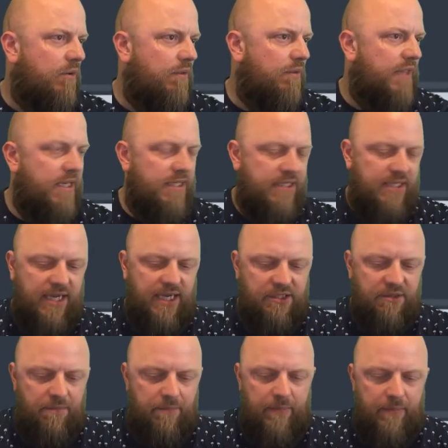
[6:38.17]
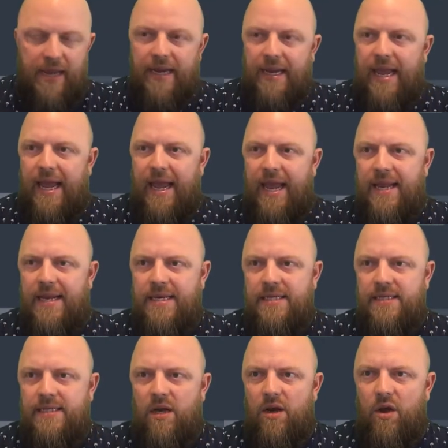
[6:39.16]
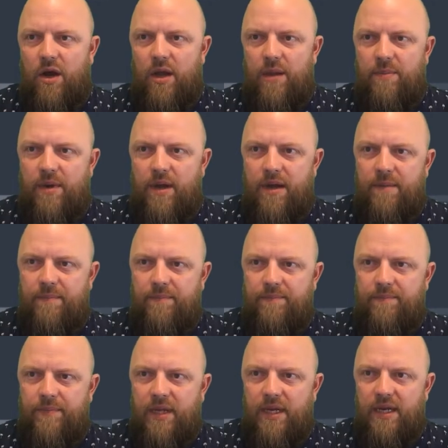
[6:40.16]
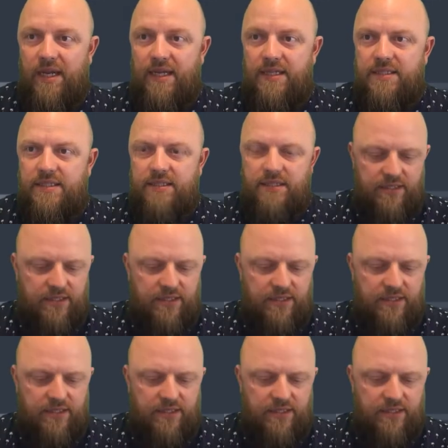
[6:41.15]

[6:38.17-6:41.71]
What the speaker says: authentication back-end list.